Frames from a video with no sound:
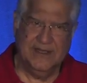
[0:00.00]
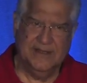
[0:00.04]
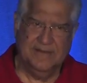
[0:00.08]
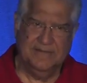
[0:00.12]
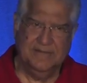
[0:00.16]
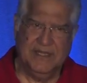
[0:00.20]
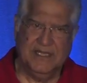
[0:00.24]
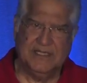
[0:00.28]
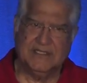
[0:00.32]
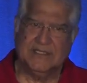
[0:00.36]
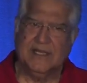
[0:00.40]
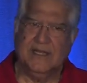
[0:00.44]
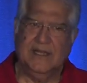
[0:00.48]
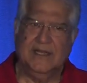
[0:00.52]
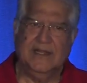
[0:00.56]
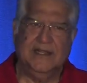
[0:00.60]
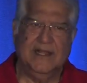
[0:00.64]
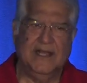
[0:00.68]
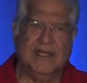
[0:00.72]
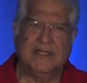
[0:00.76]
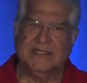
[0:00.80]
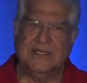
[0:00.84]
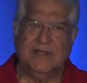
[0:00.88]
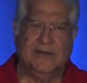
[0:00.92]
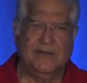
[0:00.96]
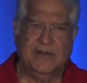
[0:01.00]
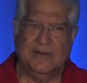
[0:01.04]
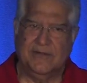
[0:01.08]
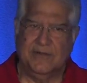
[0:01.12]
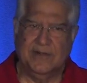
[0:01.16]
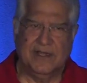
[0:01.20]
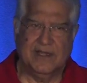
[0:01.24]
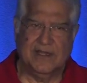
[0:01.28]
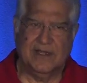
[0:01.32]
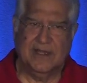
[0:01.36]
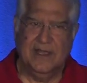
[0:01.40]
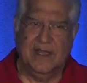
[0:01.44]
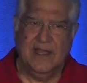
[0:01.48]
Basically, that's how it
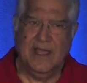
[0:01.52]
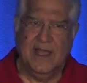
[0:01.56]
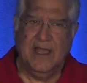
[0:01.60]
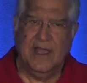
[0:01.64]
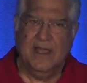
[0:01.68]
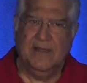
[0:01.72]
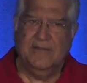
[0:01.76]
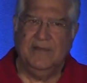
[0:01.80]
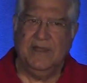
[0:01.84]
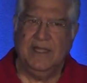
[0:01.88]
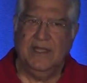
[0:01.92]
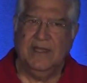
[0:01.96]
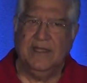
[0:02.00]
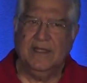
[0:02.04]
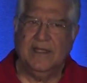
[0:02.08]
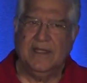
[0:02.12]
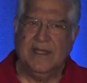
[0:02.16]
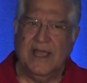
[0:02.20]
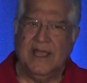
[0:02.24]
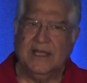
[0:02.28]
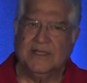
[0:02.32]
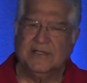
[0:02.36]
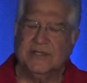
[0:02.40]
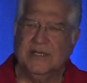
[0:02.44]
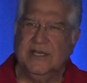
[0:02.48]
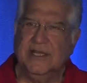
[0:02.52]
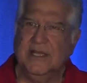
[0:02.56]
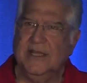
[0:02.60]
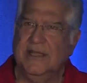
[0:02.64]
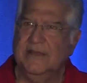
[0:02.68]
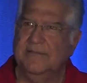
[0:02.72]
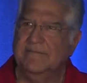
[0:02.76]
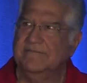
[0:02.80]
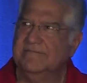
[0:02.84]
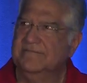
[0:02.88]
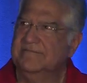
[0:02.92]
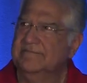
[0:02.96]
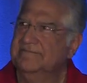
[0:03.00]
worked. We didn't
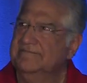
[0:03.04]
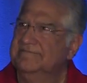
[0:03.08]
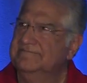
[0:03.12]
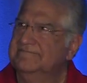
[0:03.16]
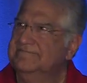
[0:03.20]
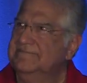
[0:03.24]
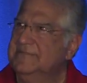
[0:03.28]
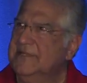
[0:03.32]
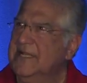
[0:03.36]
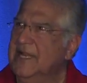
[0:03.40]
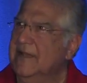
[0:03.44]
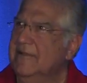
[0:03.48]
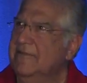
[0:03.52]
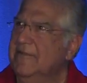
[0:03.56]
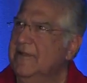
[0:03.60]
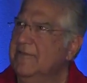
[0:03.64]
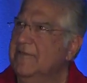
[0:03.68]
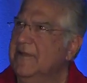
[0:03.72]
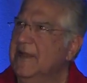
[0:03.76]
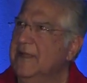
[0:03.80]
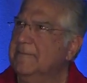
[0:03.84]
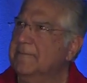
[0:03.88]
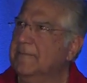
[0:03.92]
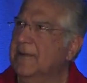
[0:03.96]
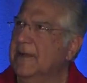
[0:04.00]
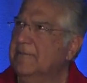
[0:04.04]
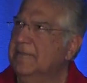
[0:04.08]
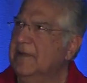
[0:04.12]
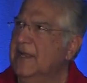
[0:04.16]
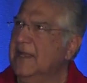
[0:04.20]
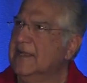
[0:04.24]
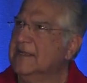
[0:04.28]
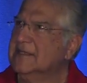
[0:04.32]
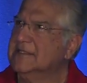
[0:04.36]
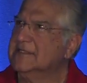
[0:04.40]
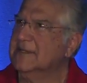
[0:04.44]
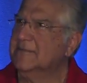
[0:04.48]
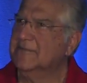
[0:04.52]
actually, till we went
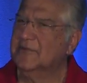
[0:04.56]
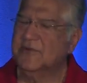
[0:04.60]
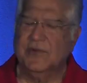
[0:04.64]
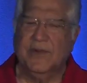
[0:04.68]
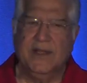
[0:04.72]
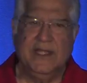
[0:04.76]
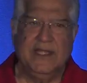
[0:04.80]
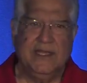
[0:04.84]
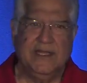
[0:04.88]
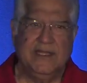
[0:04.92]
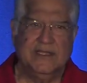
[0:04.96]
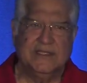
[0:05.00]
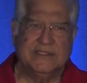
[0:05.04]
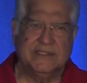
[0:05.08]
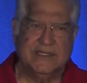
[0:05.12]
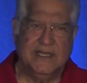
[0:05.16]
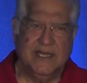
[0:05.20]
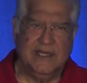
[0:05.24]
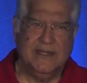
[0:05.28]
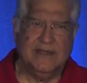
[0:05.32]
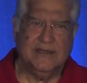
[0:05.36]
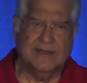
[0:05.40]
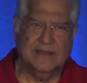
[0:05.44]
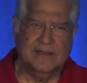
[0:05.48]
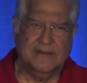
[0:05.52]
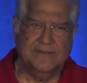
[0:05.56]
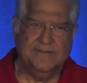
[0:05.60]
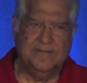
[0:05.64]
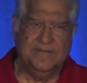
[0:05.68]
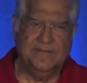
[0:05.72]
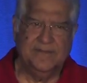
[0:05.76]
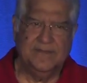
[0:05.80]
public some 20 years later,